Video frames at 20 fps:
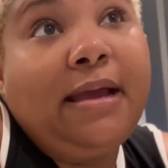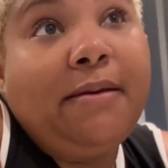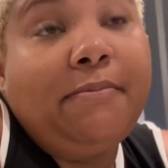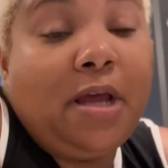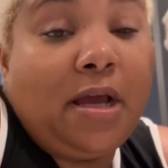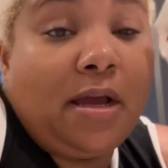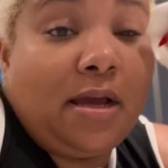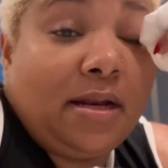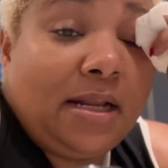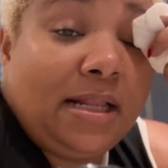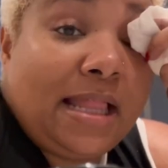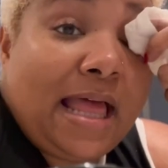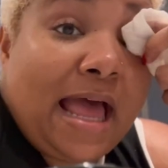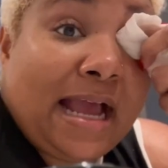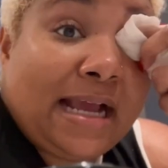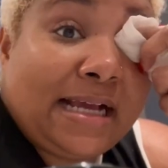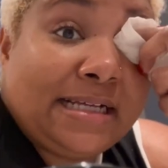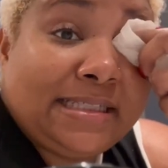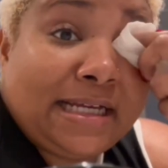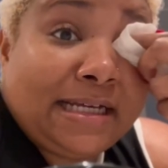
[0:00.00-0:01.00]
I'm not gonna
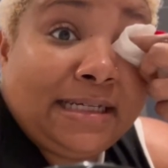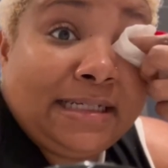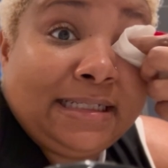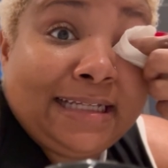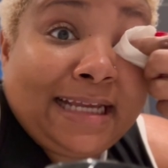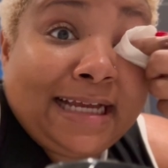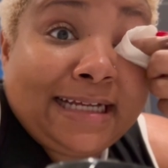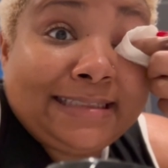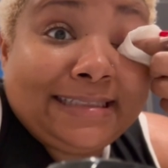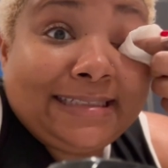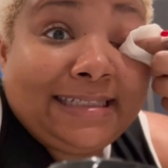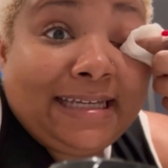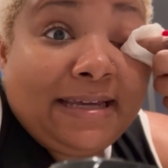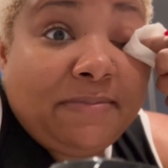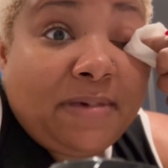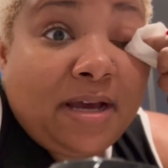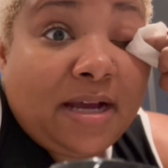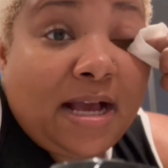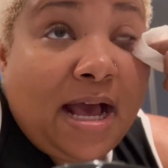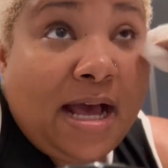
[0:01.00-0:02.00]
lie, because I couldn't actually get
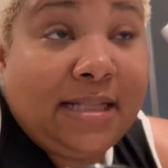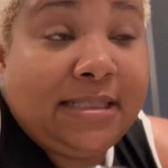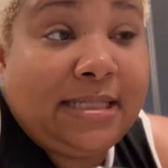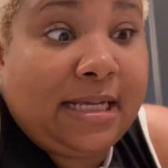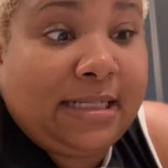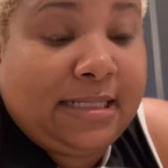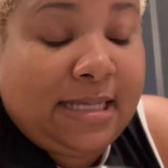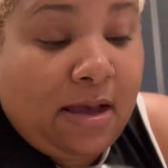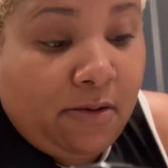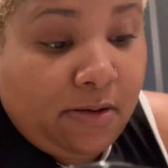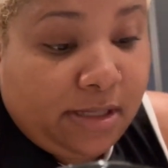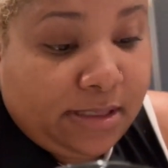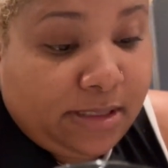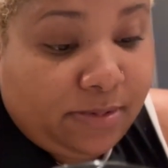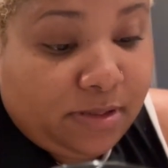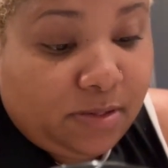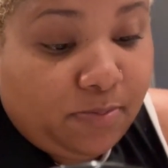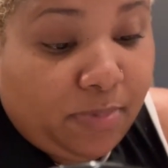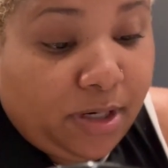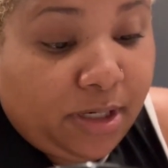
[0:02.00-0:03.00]
my contact out because it
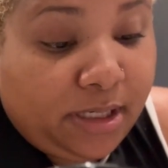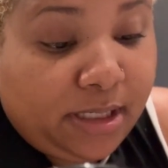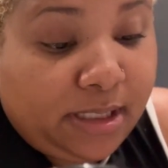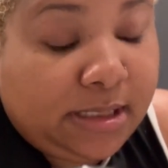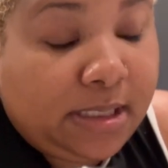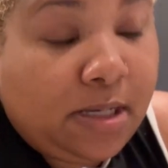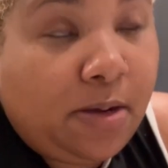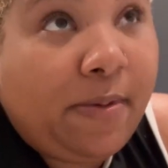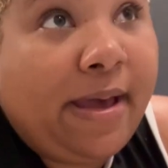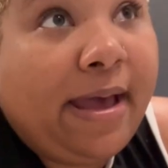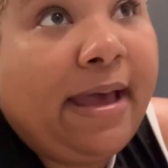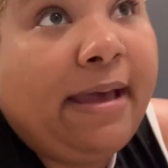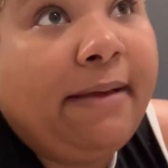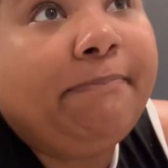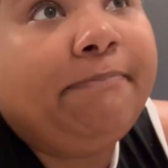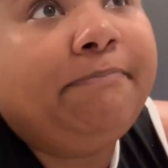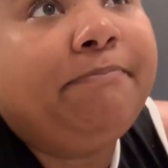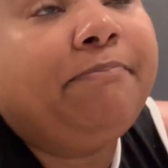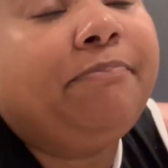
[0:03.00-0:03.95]
was burning so bad.